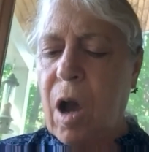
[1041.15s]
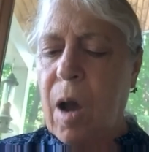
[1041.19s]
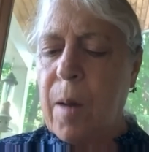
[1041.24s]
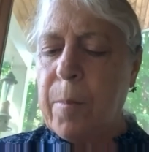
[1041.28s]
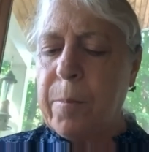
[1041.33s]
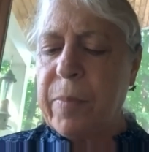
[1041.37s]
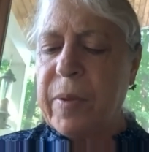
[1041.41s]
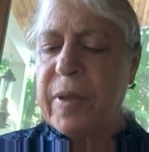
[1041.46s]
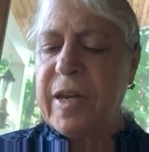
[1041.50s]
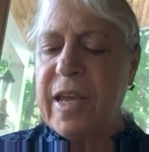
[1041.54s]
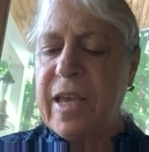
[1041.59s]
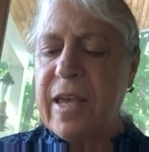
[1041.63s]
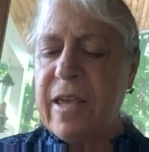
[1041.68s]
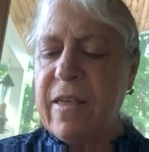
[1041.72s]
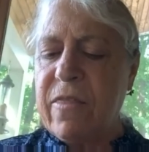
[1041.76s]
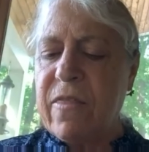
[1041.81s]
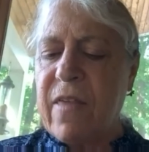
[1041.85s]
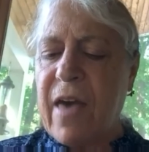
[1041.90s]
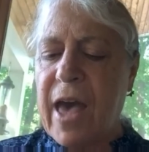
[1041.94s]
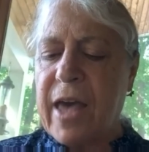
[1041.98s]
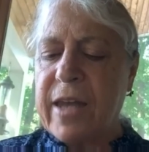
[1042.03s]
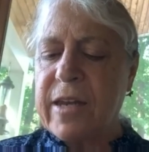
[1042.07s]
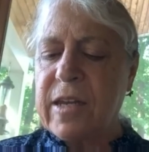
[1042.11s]
company
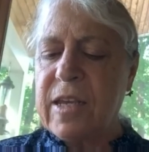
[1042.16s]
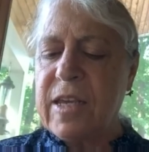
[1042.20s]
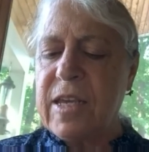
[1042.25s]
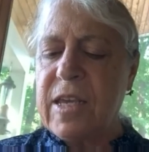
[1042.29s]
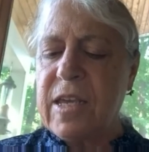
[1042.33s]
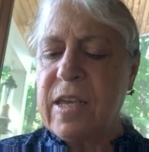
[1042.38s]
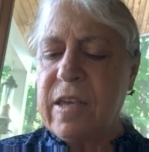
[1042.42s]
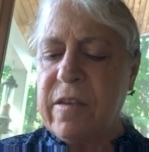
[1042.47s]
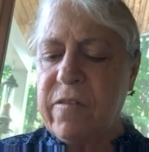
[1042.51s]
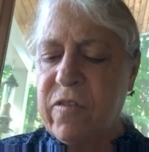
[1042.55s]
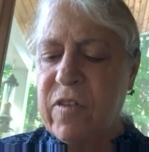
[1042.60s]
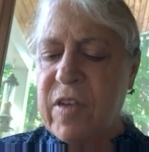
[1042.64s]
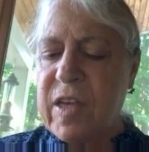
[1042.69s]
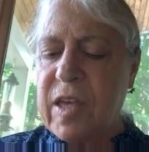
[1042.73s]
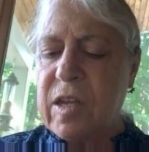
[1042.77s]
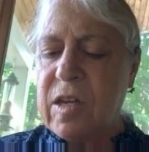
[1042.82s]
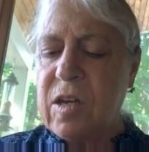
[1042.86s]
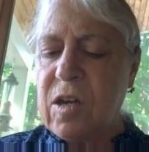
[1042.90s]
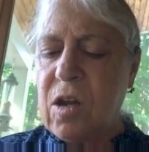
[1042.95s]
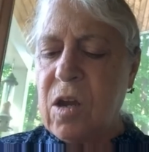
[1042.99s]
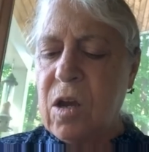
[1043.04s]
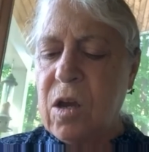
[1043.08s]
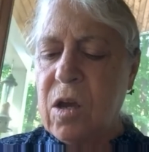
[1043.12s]
that
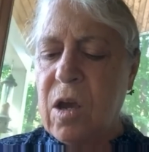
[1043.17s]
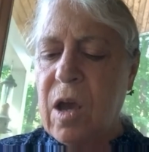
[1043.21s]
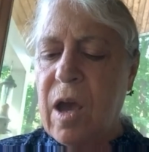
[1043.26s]
even